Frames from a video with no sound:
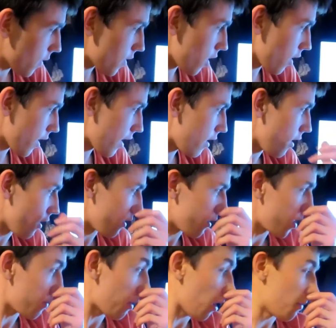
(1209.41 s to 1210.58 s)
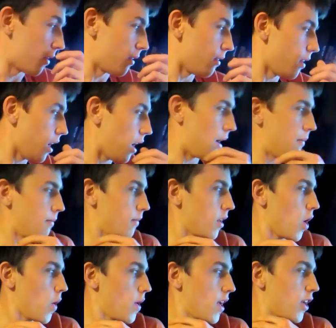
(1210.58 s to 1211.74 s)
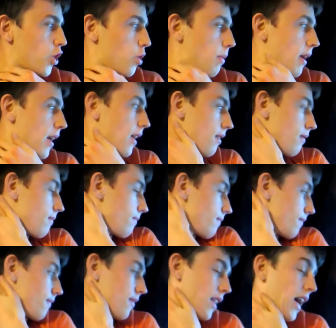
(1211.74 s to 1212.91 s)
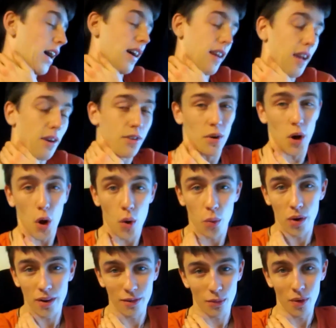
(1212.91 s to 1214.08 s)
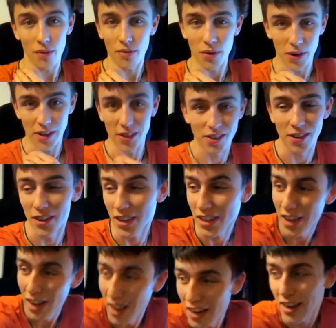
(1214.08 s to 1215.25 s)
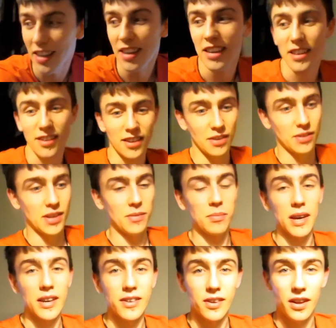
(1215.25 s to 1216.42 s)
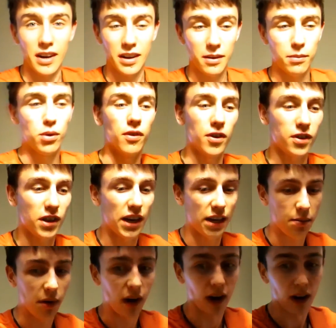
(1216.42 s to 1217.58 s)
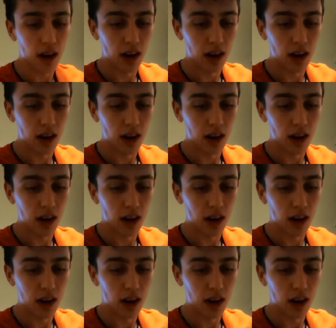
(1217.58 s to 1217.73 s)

it's looking good at the moment. The only issue being that I now don't know what the fuck it's doing, and I need it to do this bit so that I can move on to the next part.